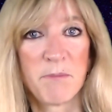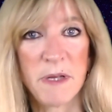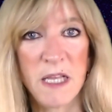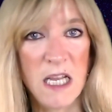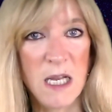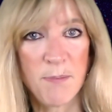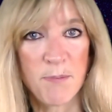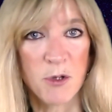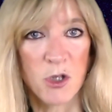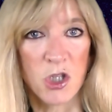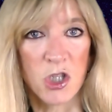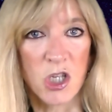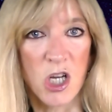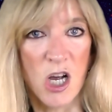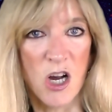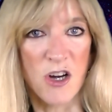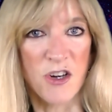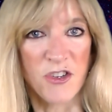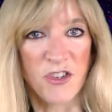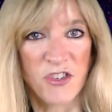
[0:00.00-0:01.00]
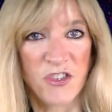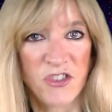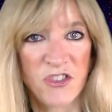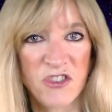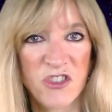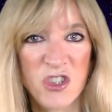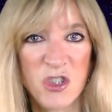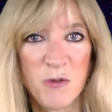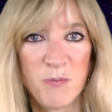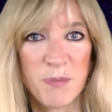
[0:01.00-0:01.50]
People are
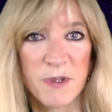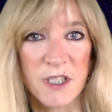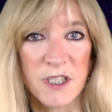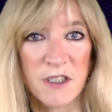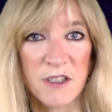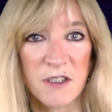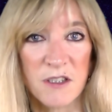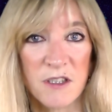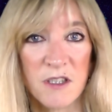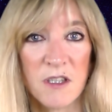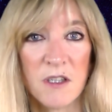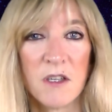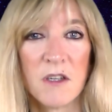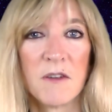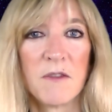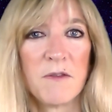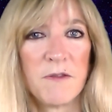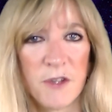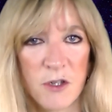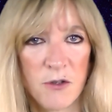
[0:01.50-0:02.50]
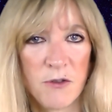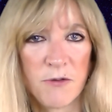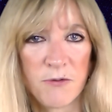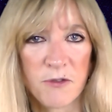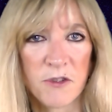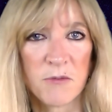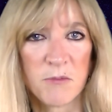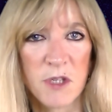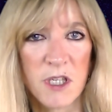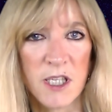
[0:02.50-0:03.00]
stupid. Vote
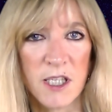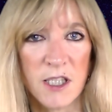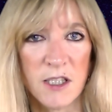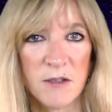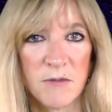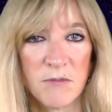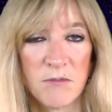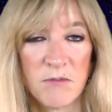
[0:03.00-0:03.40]
for me.